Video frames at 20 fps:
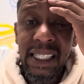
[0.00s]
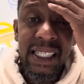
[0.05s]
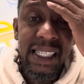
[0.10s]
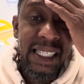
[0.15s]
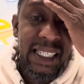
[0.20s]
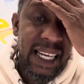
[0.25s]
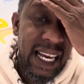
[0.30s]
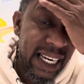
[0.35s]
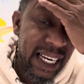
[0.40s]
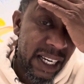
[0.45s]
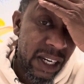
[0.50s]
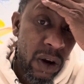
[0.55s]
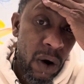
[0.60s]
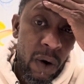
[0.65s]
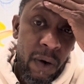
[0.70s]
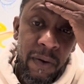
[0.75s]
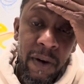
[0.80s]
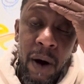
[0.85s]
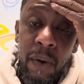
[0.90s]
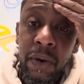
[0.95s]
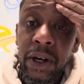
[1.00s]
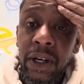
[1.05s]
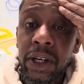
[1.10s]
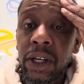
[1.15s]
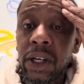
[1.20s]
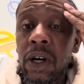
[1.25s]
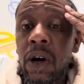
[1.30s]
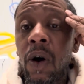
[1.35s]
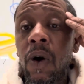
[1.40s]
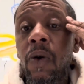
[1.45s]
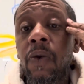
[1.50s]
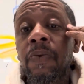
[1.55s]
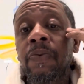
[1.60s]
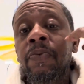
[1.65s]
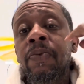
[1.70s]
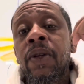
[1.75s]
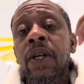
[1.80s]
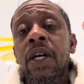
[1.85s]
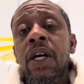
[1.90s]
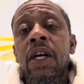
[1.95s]
this. I didn't know if I wanted to go
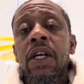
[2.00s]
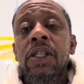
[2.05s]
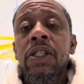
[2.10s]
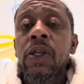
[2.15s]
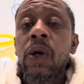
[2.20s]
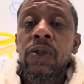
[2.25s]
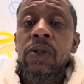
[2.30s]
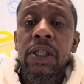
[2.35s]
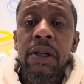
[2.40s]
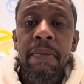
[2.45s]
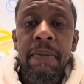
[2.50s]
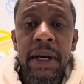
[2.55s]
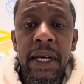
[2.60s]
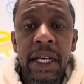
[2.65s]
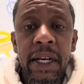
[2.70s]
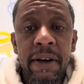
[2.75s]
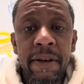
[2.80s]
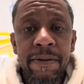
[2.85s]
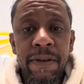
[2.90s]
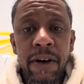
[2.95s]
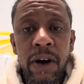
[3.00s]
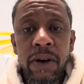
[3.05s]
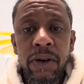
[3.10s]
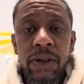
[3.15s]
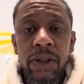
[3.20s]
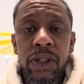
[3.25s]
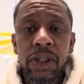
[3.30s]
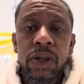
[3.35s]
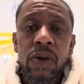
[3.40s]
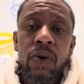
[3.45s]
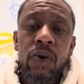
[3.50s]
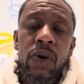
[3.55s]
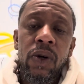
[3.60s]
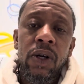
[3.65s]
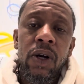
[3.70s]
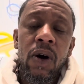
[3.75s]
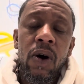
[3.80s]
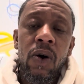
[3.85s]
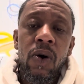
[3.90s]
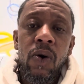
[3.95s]
social media first or
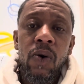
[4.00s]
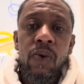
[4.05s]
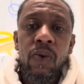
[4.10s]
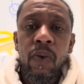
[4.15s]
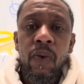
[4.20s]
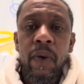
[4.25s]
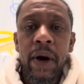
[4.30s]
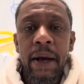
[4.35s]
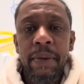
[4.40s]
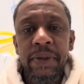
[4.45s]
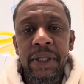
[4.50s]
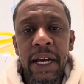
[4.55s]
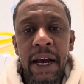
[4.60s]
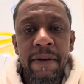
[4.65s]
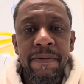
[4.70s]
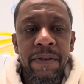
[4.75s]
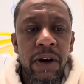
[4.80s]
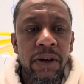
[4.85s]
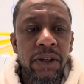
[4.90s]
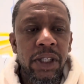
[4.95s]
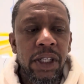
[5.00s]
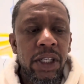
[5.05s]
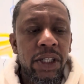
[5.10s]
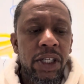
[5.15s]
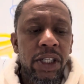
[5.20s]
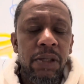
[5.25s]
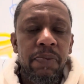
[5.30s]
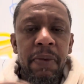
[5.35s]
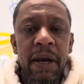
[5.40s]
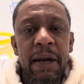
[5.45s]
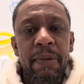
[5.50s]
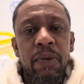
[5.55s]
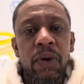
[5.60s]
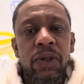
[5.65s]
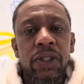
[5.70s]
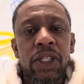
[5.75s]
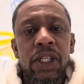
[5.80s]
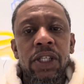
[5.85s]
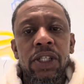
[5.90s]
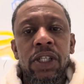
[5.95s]
go website first. It just made more
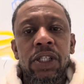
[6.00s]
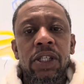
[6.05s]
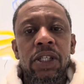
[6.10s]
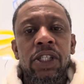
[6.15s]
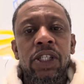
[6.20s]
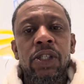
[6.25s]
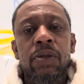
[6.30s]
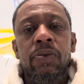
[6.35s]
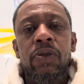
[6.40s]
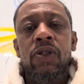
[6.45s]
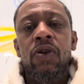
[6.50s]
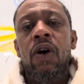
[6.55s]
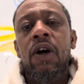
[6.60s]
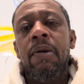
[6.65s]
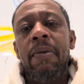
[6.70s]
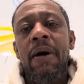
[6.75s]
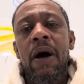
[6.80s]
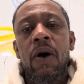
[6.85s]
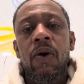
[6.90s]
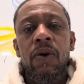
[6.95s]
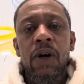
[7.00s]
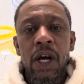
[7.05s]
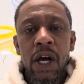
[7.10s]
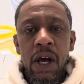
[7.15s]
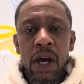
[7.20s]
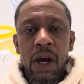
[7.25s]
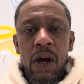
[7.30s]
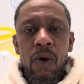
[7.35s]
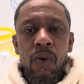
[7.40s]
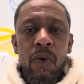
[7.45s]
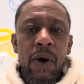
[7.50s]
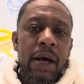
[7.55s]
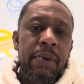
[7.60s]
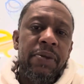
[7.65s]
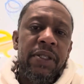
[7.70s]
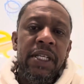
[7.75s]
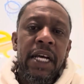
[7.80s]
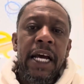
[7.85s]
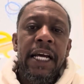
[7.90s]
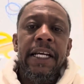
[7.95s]
sense to talk about
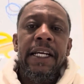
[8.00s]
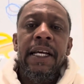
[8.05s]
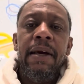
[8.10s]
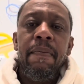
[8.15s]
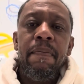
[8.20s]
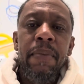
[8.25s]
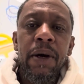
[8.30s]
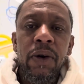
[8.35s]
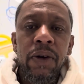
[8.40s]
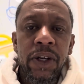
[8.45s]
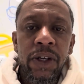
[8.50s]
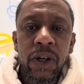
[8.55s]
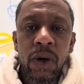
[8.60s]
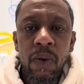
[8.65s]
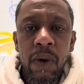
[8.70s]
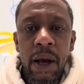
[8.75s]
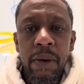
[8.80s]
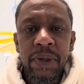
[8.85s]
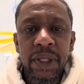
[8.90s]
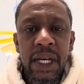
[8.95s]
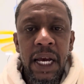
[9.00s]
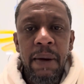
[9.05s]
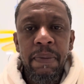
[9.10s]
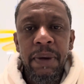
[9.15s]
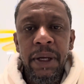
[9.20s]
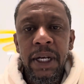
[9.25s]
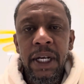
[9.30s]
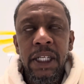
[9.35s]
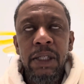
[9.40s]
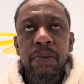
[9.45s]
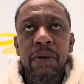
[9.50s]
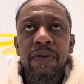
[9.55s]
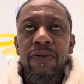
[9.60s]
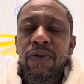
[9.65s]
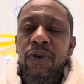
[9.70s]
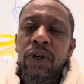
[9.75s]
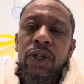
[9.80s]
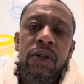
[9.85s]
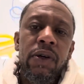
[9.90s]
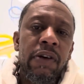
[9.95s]
website and building your website, because
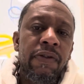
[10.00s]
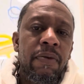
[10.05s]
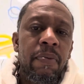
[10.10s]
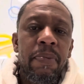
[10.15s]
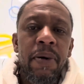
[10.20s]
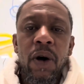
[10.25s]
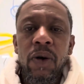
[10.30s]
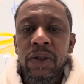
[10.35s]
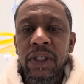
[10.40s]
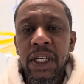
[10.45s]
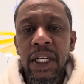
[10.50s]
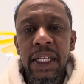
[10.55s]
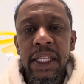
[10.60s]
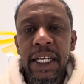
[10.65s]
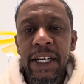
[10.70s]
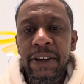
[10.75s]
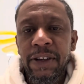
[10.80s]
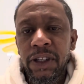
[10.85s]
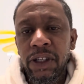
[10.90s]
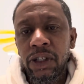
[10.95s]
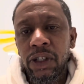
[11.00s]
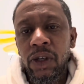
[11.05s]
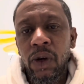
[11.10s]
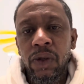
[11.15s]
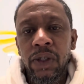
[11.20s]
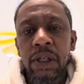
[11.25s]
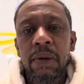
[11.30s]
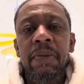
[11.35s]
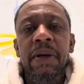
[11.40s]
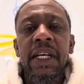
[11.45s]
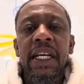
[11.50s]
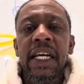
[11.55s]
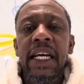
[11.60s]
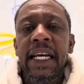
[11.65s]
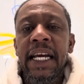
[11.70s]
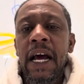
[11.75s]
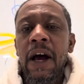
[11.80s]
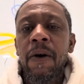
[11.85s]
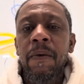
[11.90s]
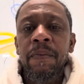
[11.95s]
before you even post anything on your social media
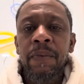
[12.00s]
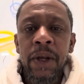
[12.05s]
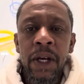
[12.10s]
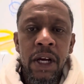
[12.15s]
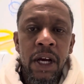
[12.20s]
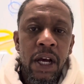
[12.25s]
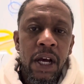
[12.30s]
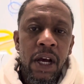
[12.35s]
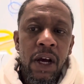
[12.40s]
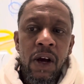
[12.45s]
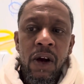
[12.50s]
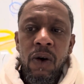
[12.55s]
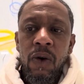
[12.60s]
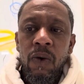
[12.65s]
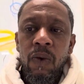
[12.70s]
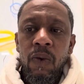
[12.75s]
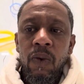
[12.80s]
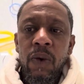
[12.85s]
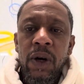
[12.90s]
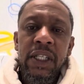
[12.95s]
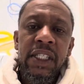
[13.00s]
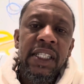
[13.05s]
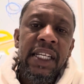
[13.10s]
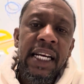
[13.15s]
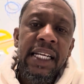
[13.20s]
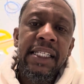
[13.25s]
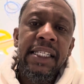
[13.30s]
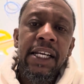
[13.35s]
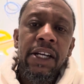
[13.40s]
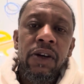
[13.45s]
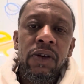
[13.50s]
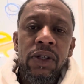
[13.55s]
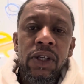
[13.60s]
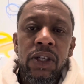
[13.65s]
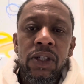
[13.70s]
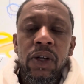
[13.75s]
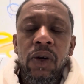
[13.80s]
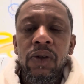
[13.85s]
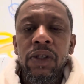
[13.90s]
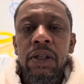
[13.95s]
account, once they see it on your
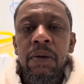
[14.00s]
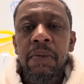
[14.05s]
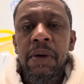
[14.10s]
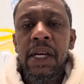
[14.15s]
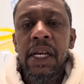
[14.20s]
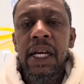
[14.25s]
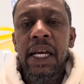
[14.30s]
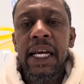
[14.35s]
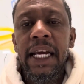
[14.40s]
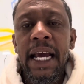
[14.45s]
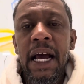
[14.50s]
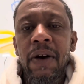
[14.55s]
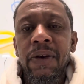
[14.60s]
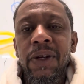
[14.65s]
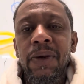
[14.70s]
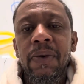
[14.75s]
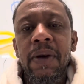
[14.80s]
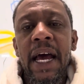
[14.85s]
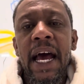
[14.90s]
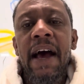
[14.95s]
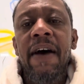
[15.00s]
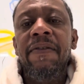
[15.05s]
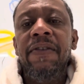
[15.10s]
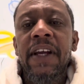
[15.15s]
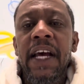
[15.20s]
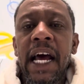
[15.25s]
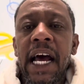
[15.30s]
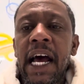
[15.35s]
social media account, you have to